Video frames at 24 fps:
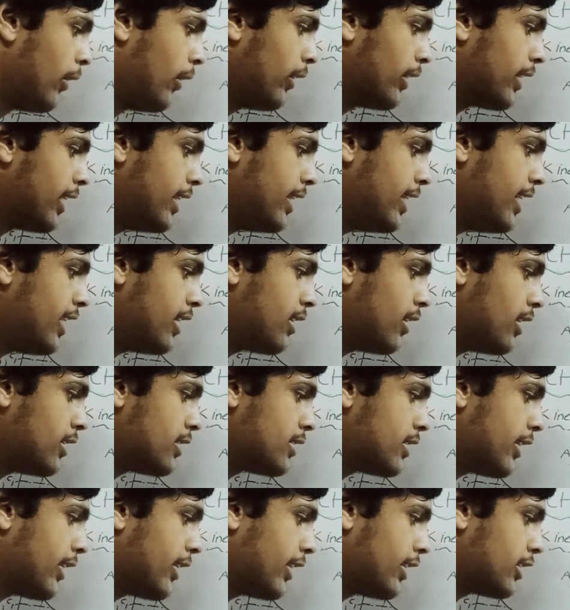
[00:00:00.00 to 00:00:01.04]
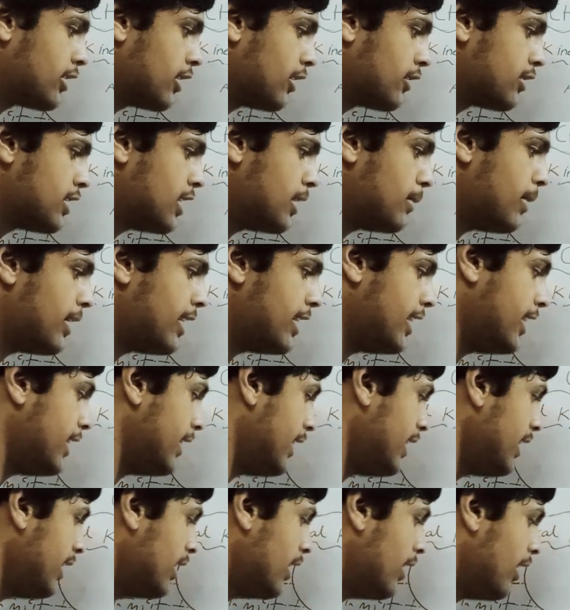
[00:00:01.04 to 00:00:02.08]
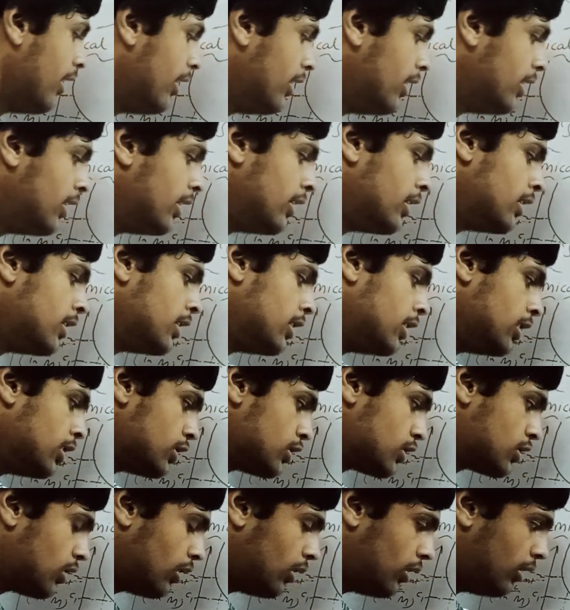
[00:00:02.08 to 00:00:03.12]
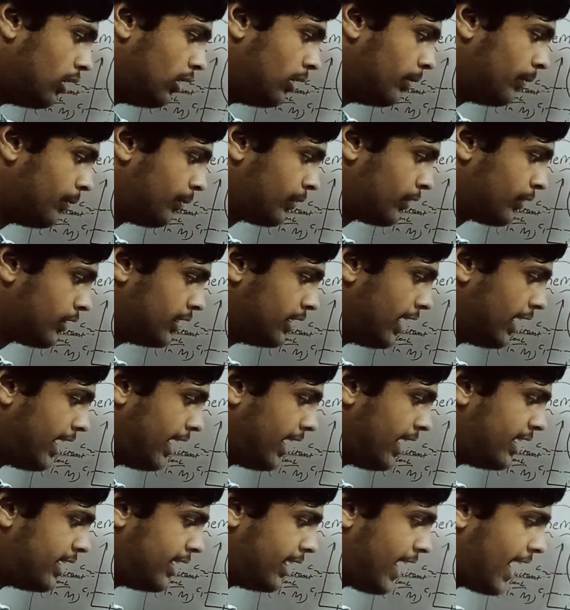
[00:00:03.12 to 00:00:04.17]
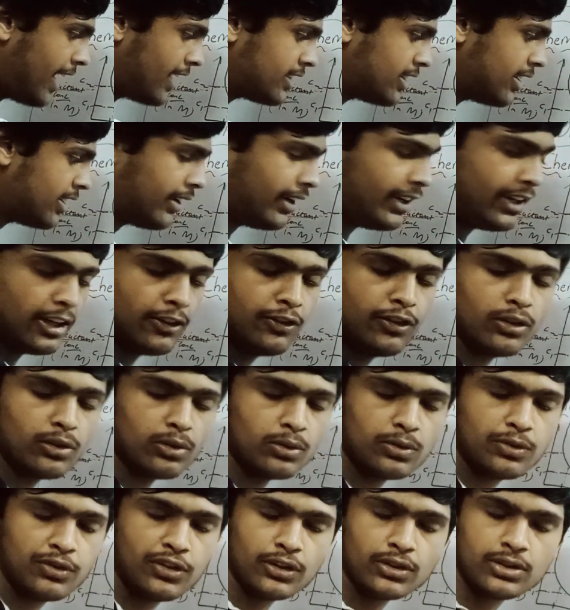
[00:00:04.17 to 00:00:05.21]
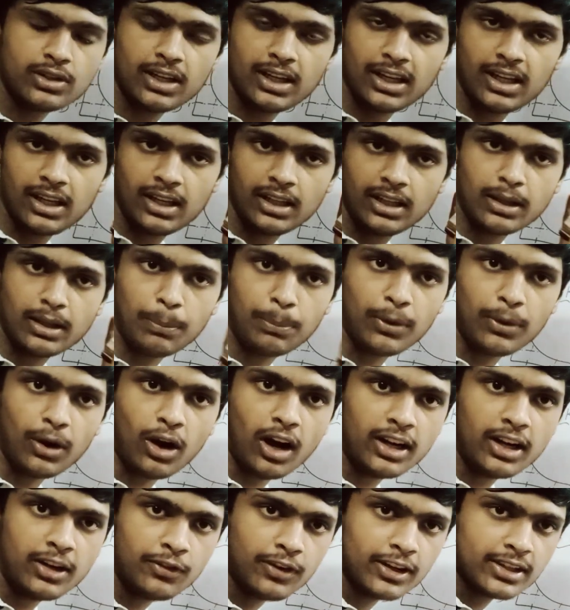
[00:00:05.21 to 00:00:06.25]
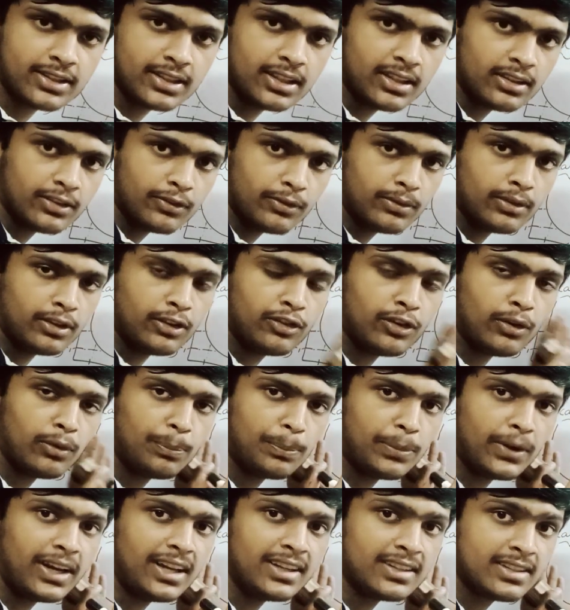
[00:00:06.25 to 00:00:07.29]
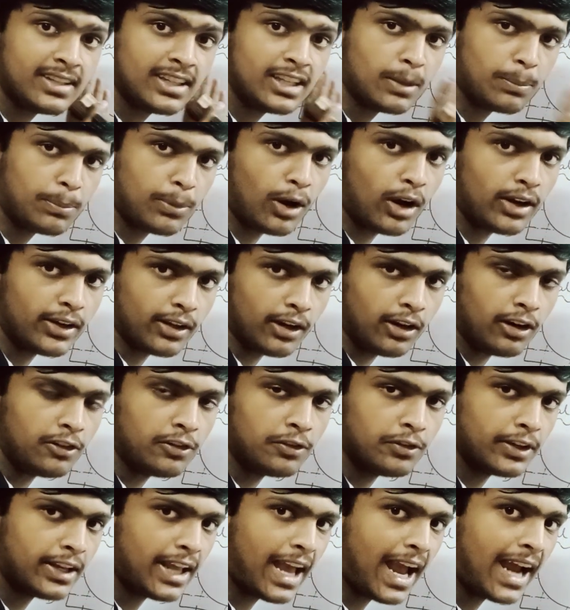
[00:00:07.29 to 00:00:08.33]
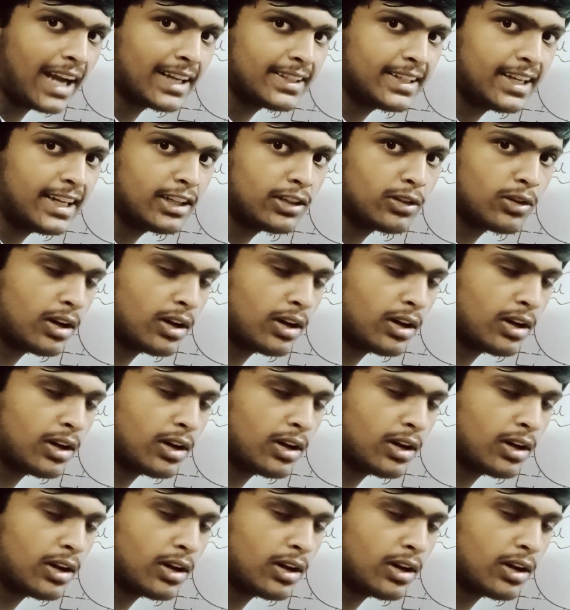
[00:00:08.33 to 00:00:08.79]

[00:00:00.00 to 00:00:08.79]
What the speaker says: Okay, d concentration of C by dt. So the reaction rate, if you see the plot versus, if you please see the plot of reactant